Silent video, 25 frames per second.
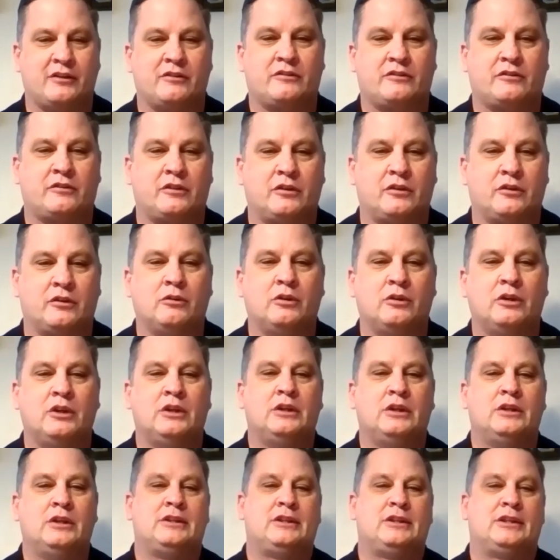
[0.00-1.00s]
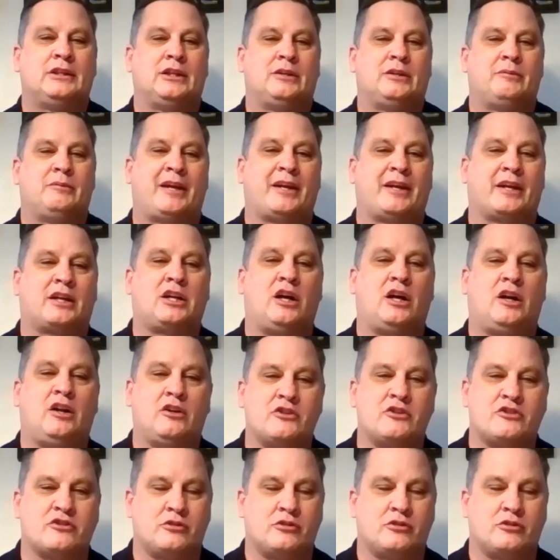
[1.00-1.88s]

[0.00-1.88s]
So at a college,